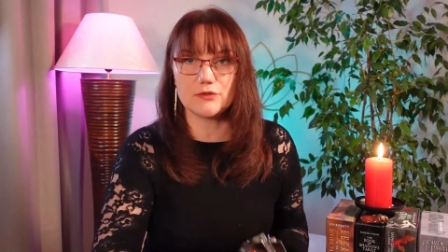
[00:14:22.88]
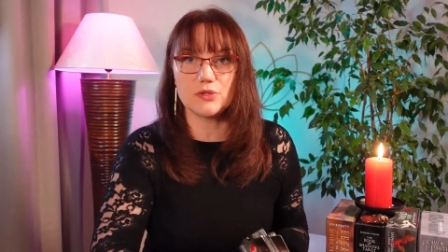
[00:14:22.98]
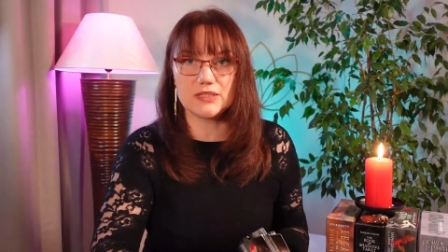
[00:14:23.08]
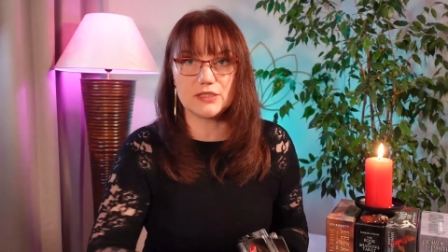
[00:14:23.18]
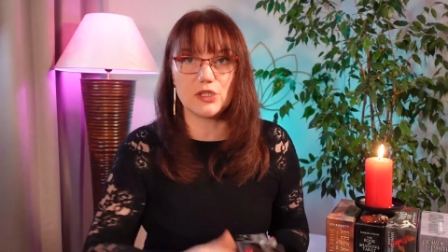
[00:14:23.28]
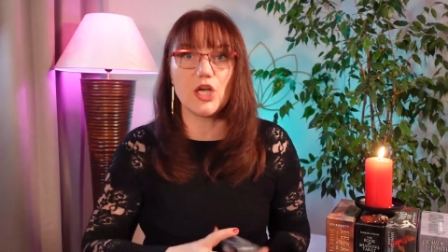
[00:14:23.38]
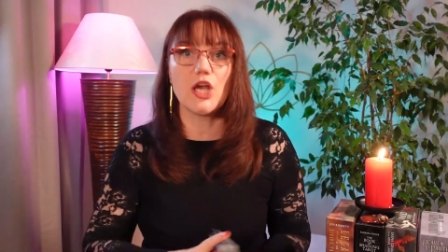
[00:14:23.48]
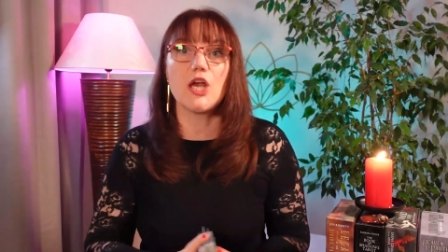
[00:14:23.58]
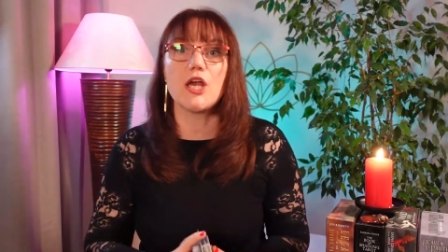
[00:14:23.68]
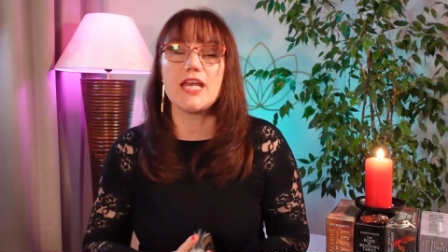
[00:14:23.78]
Do it
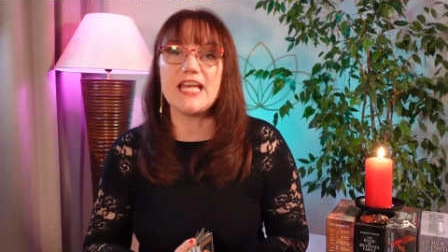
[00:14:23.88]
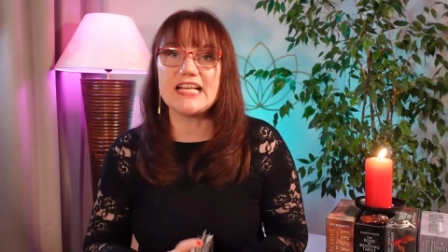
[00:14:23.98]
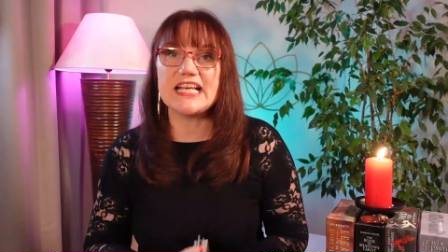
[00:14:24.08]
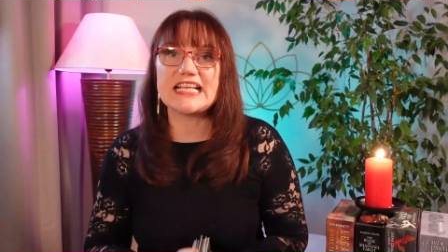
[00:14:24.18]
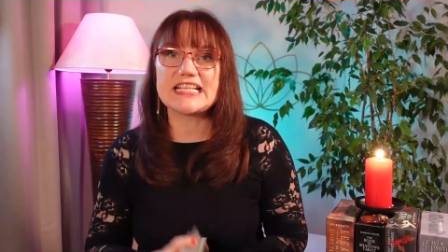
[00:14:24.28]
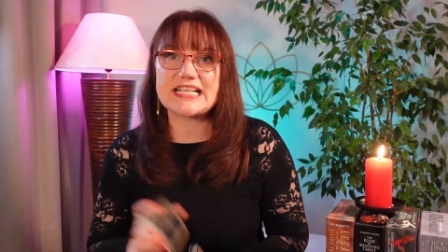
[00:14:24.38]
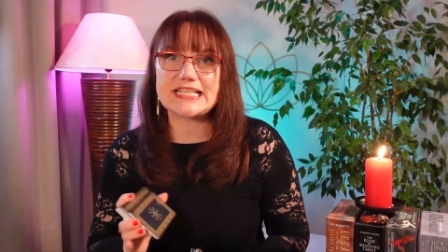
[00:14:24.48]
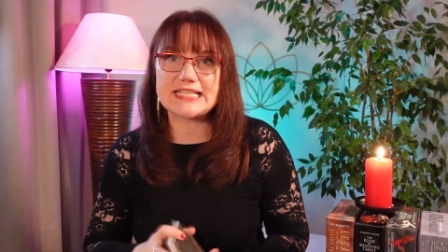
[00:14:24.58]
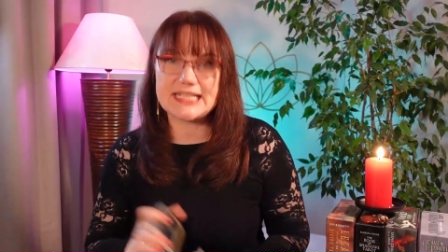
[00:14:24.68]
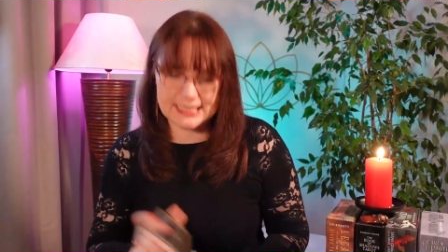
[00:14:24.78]
in
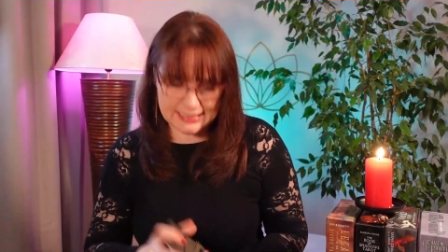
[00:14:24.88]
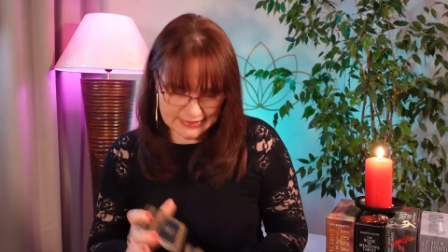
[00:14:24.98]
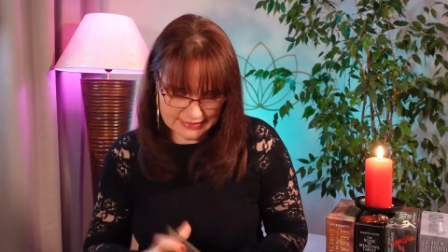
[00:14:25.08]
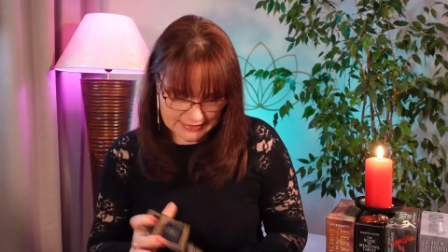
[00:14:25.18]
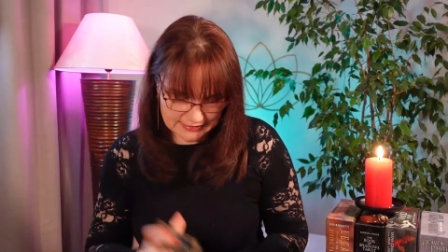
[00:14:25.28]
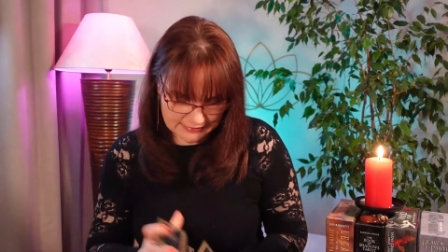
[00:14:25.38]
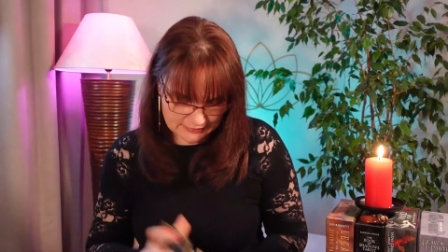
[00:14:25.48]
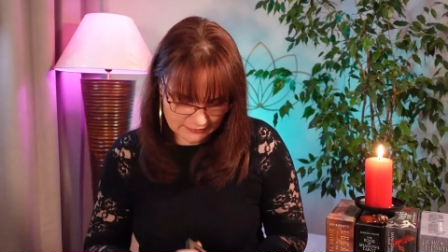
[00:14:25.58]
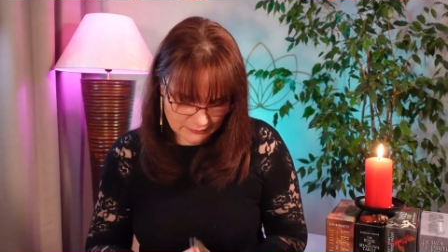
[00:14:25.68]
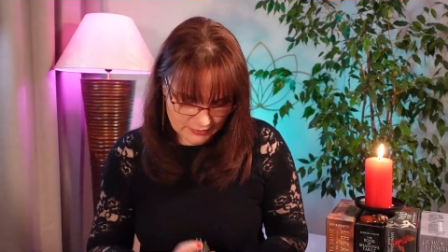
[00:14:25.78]
secret.
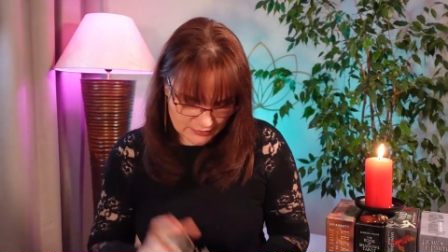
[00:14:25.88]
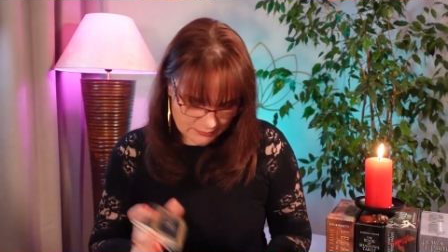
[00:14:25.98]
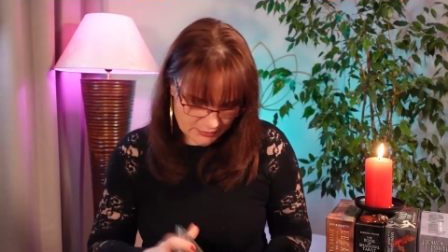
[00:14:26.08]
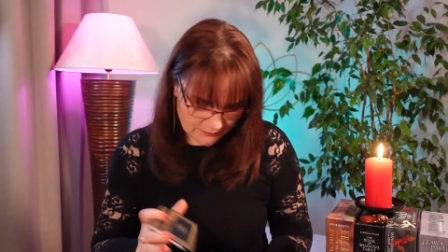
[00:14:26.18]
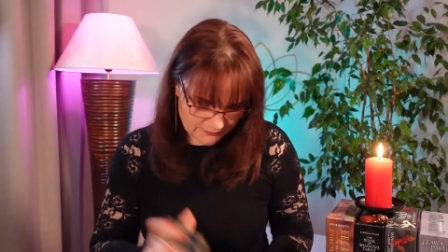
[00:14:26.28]
What's more?